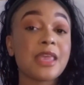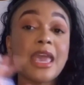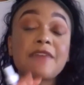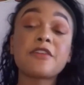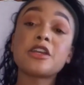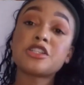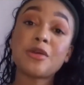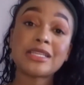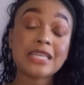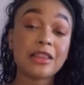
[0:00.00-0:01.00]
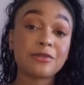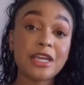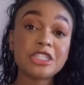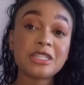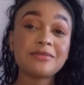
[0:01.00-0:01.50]
If there is no
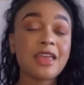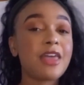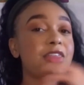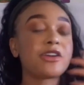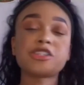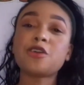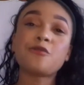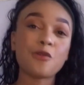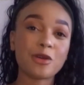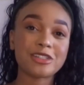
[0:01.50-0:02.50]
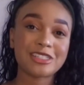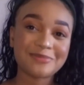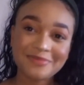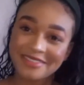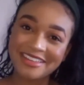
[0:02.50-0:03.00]
acceleration, there is no force.
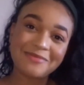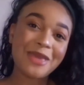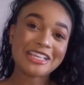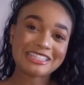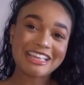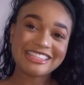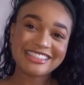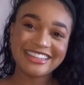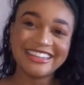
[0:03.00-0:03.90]
Make sense?